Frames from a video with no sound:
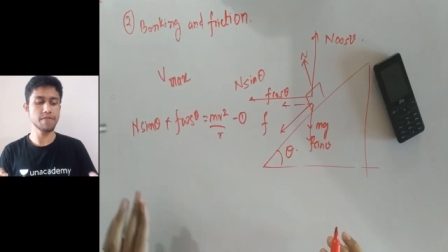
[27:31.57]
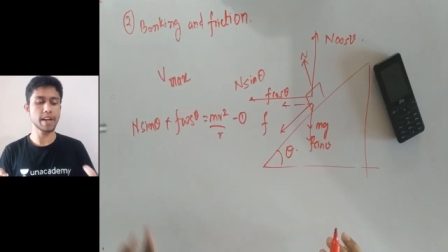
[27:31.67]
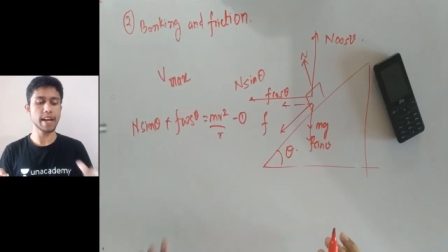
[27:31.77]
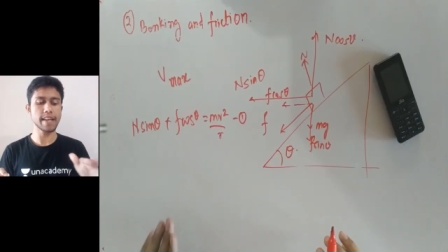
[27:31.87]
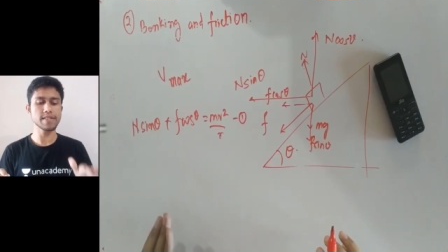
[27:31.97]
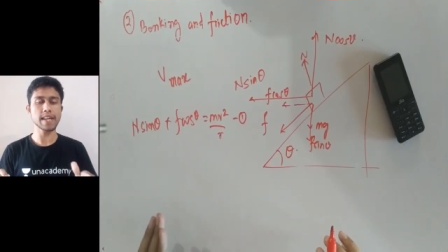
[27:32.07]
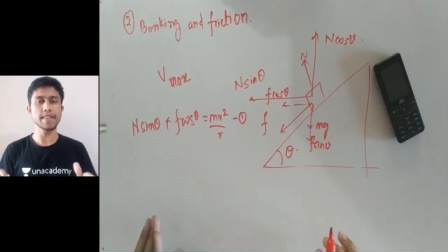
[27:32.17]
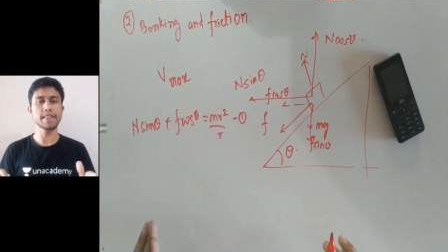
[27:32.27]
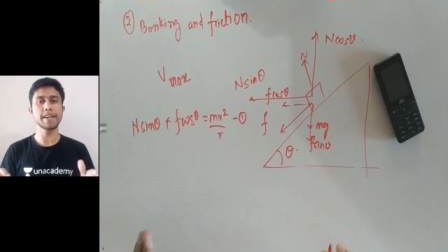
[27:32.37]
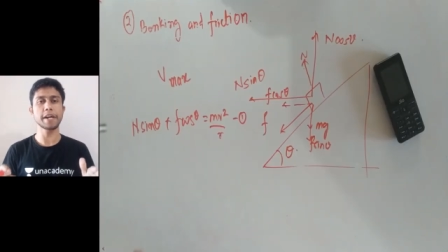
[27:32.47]
where n sin
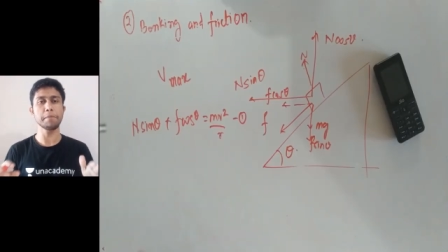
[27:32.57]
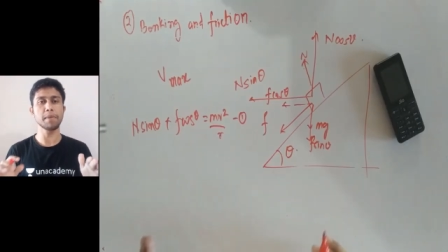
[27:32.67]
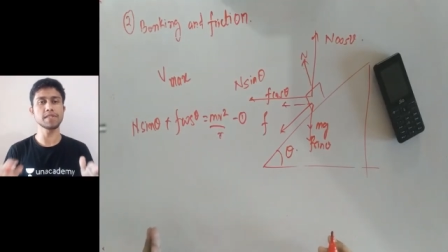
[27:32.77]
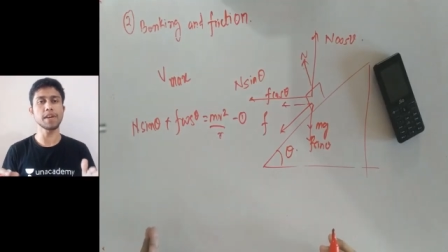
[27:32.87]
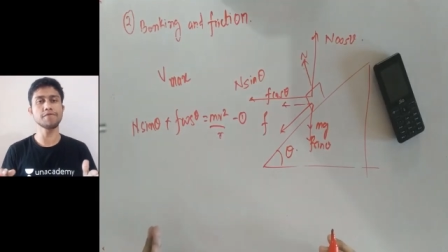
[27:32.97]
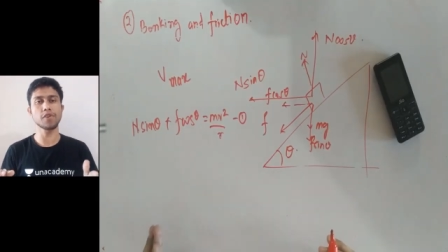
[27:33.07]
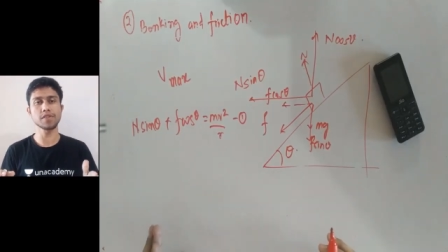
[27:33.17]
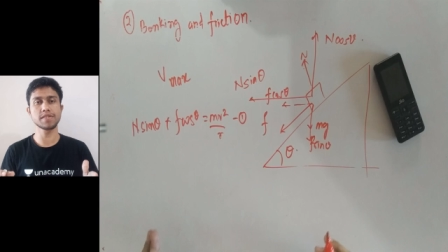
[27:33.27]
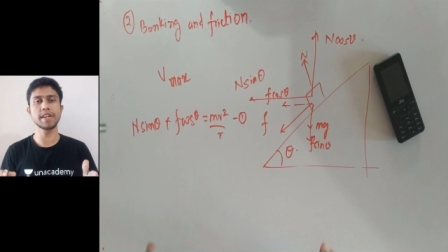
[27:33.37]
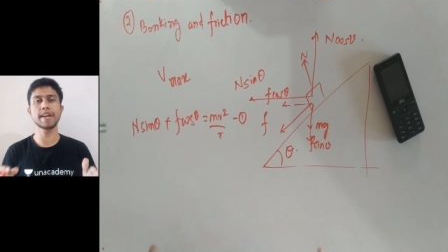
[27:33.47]
theta plus F
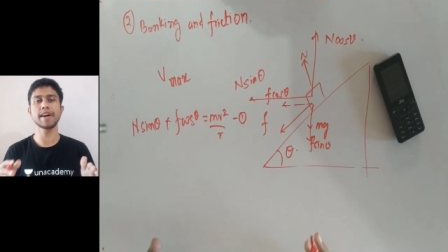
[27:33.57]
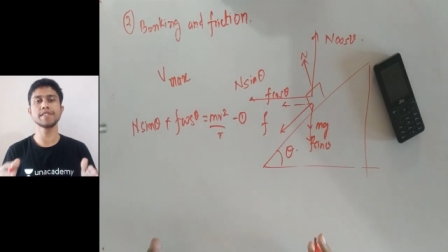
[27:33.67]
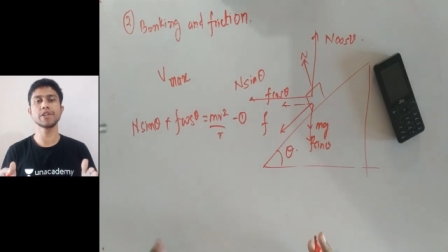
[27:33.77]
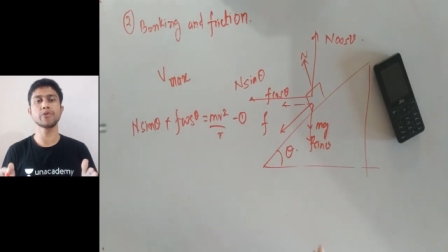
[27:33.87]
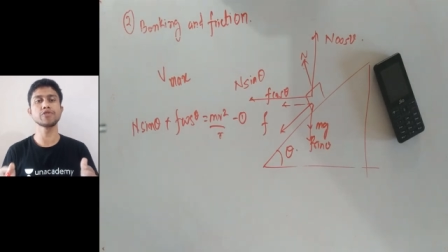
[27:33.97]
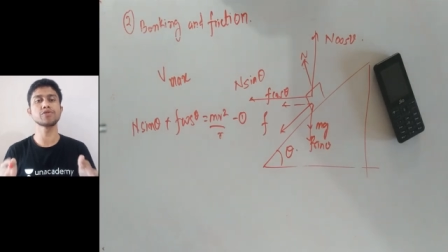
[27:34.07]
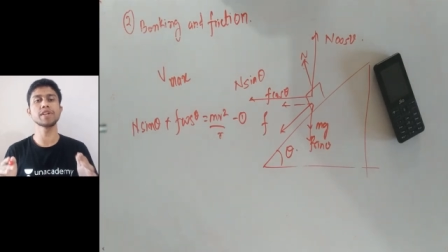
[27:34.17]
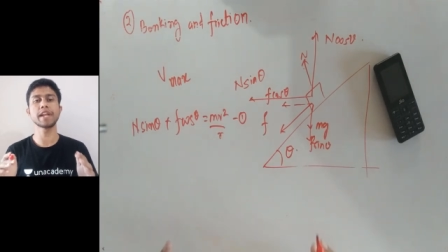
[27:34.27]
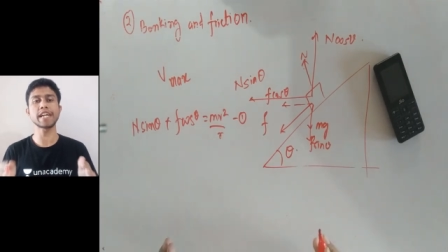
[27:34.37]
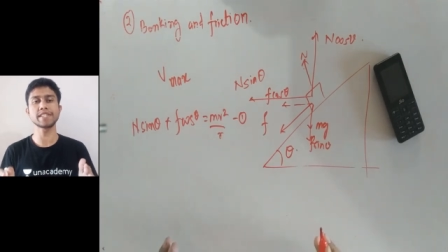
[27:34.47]
cos theta is equals to the
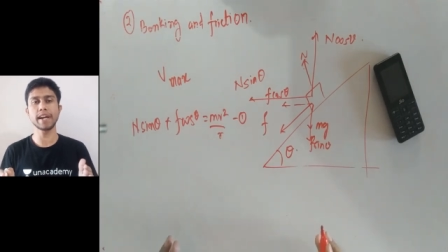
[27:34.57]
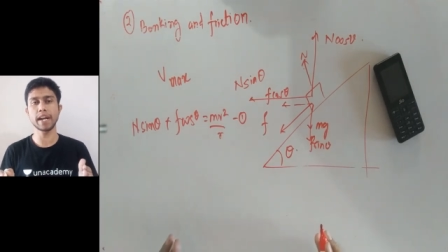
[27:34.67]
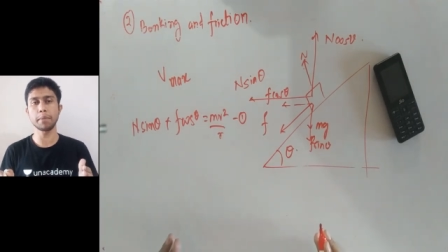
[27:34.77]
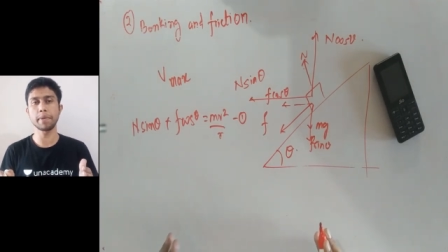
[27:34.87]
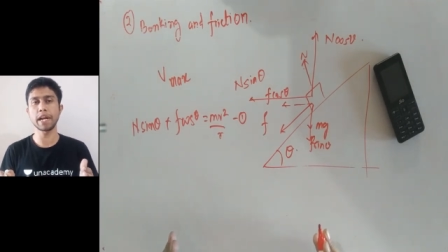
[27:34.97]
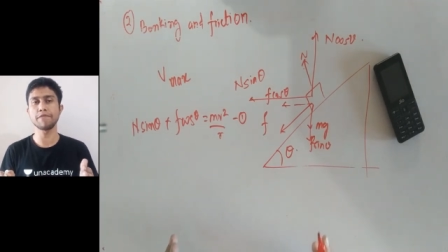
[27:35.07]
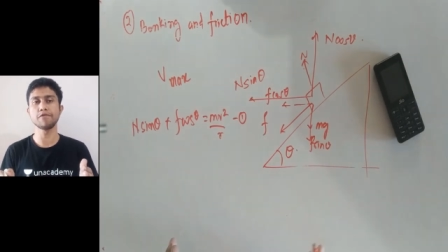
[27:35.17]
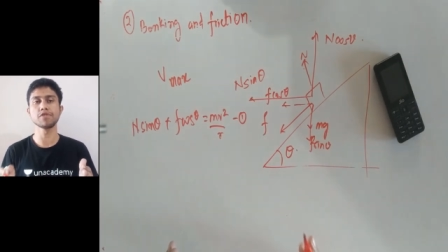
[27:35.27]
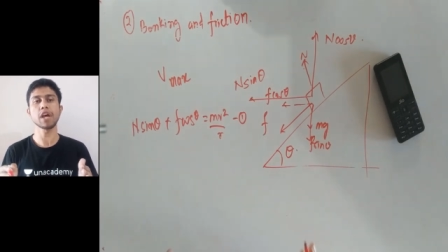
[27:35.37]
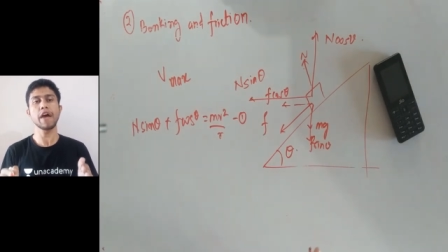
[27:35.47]
net centripetal
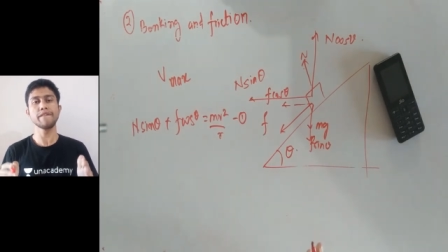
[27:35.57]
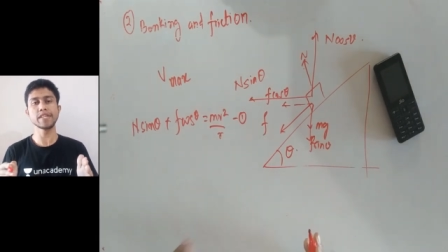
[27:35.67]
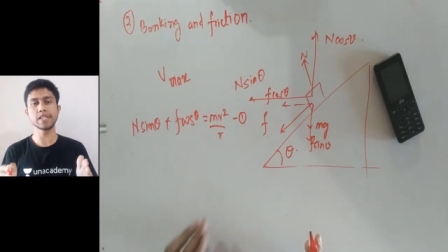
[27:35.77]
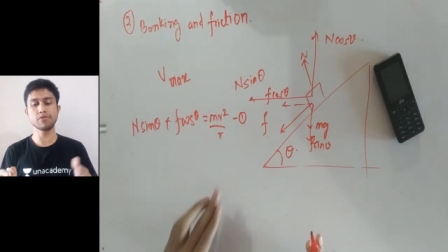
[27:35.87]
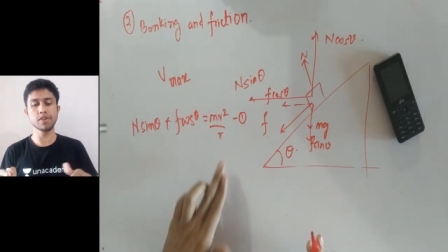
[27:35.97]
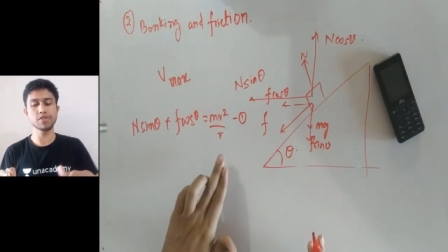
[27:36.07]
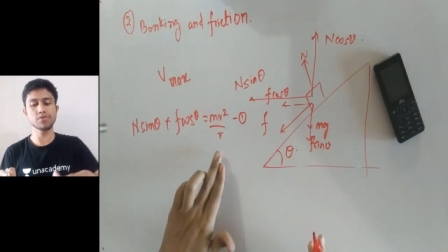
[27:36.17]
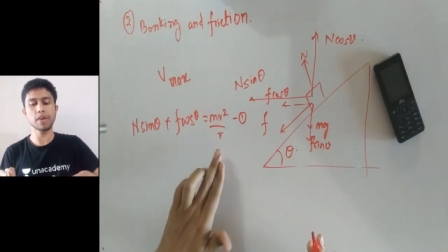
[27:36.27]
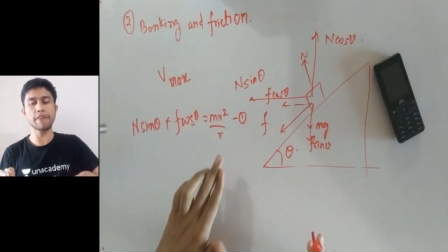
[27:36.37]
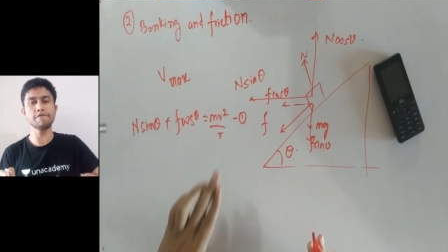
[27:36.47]
force, which is equals to
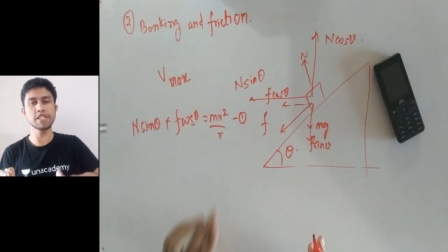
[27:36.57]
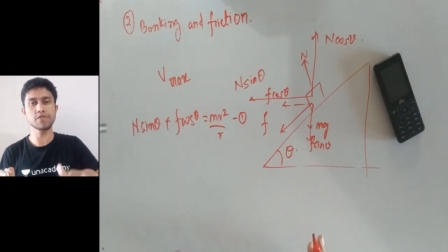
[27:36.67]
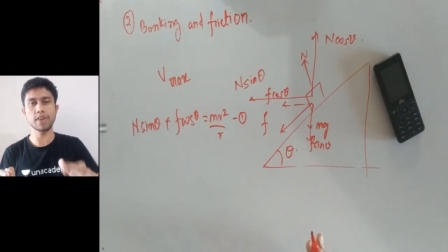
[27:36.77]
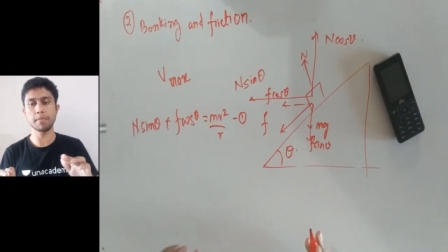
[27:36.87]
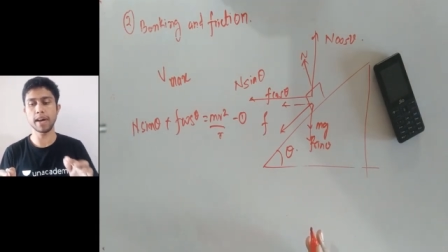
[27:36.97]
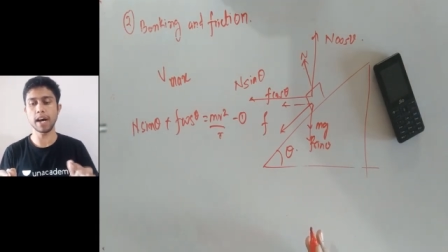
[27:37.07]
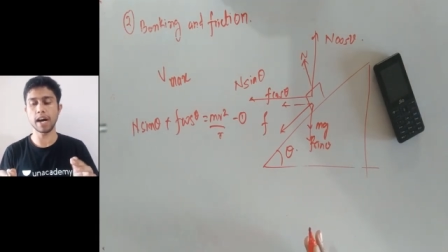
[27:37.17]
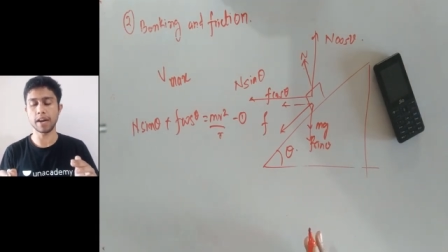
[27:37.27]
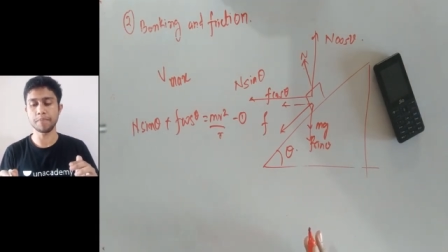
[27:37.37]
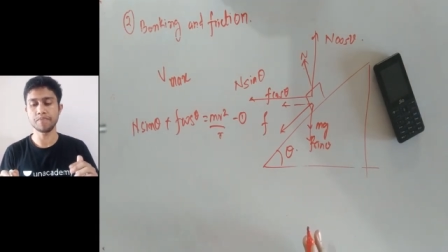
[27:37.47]
mv square by r.